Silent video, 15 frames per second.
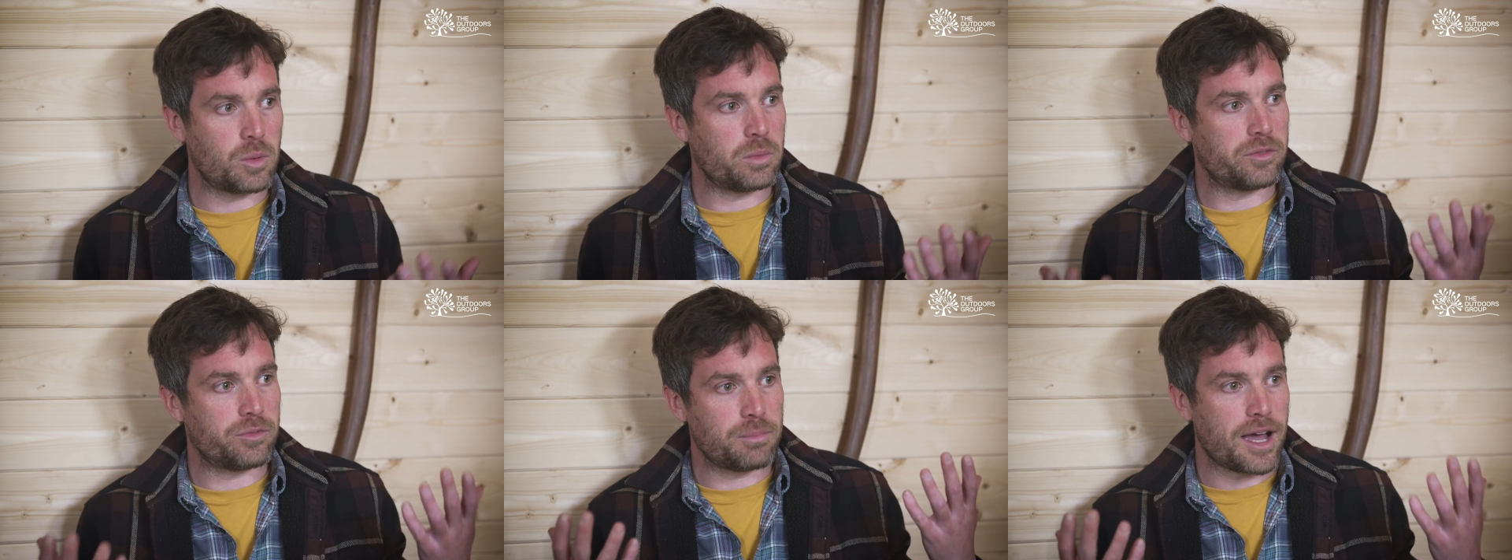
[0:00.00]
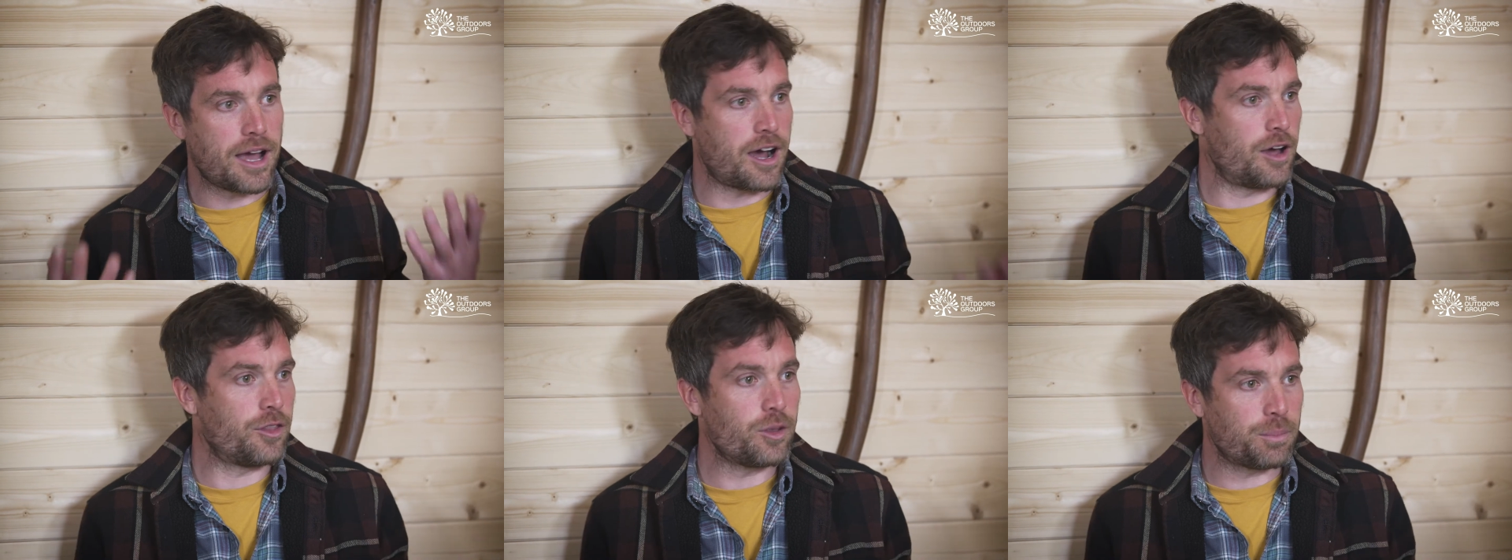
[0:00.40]
and we've
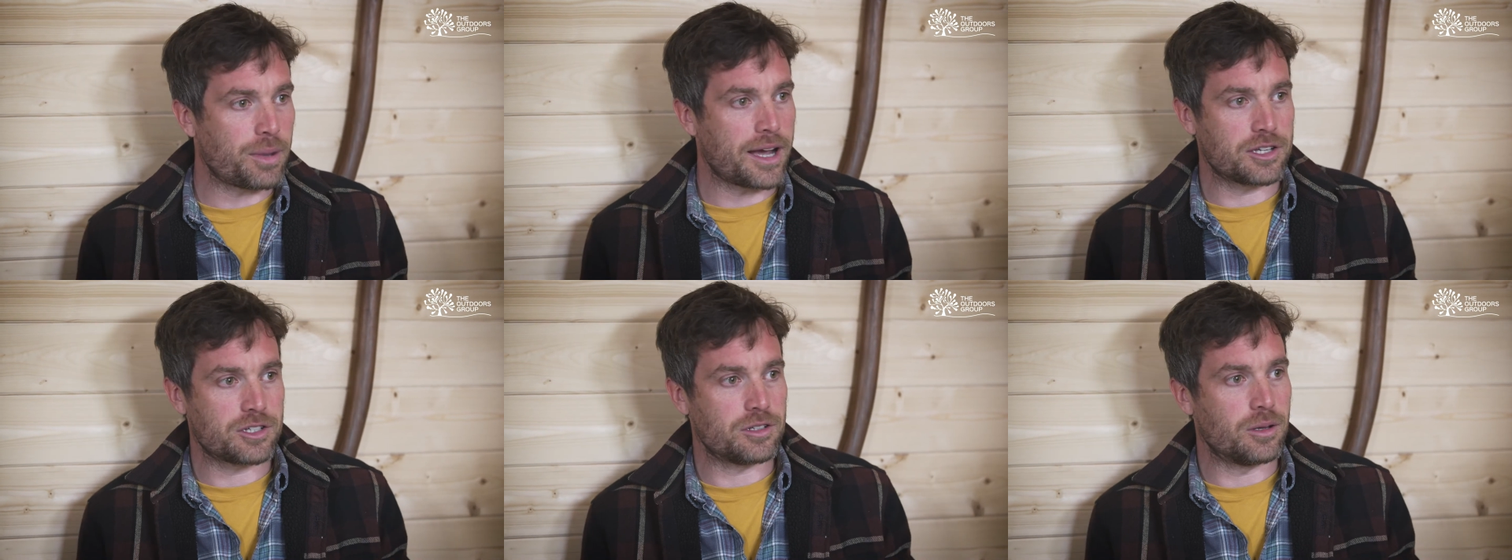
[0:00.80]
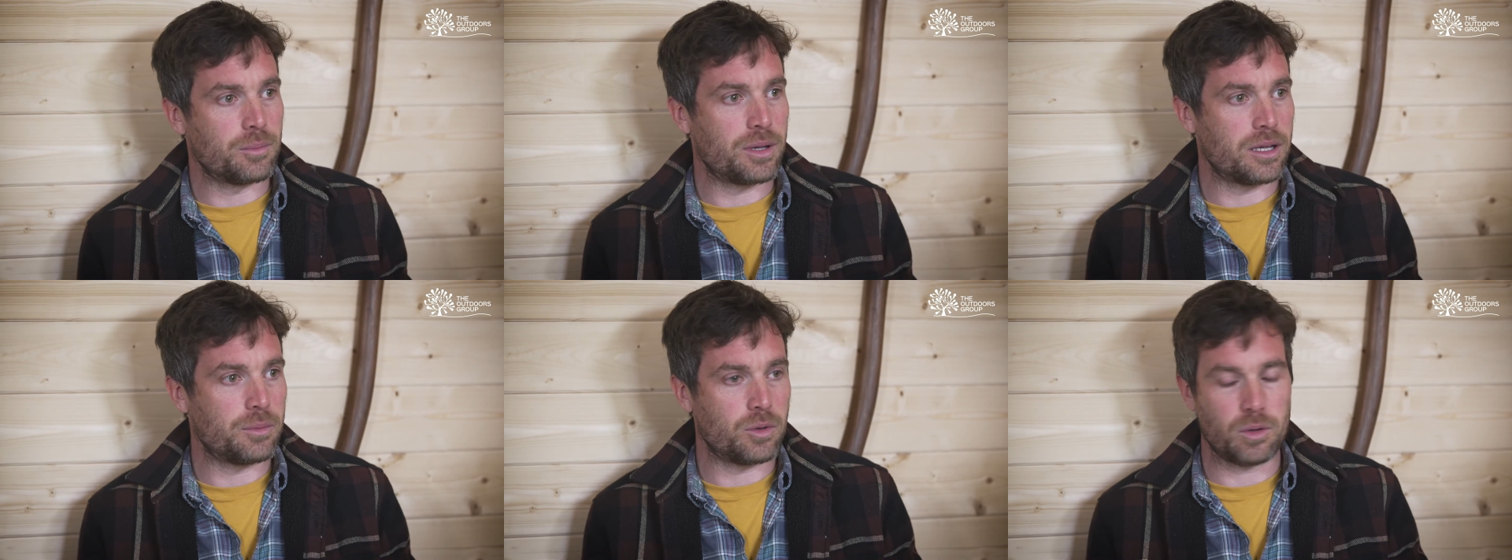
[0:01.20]
met other passionate
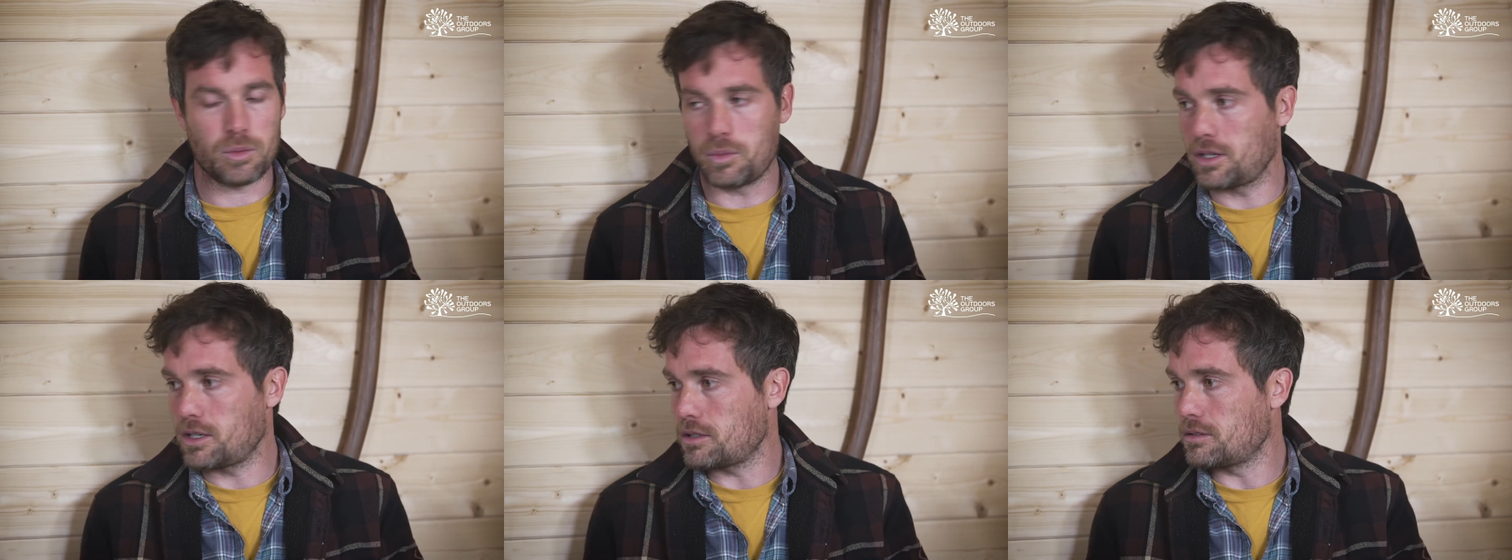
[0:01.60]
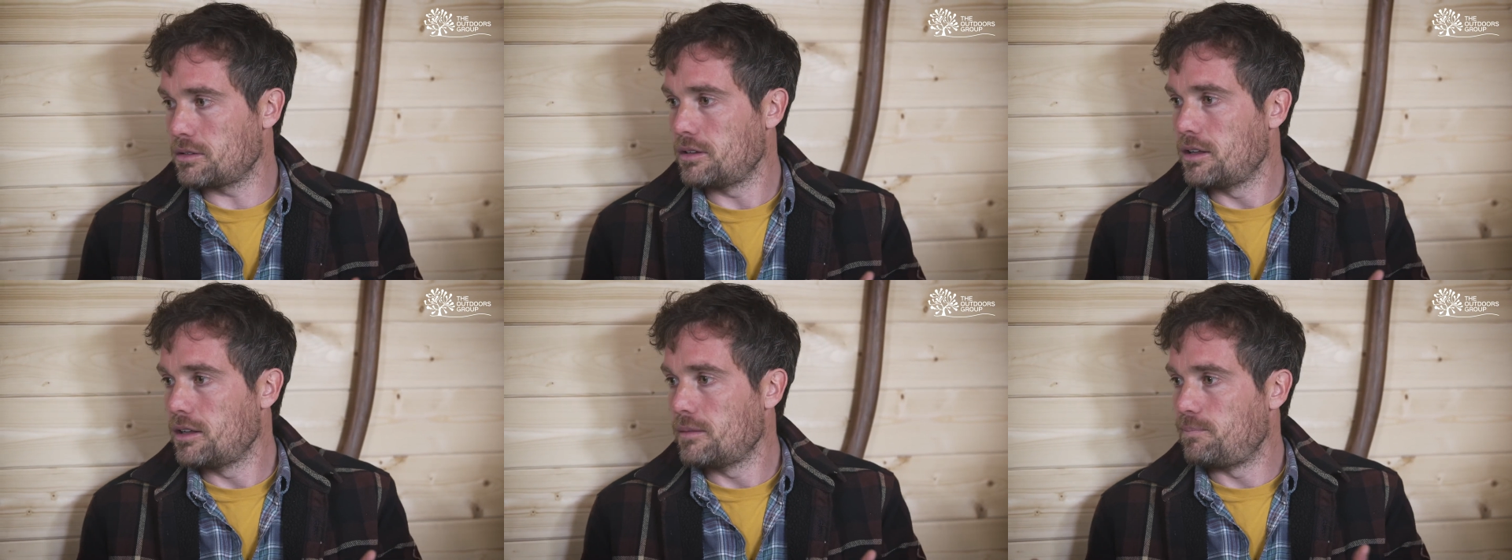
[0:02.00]
people, and we couldn't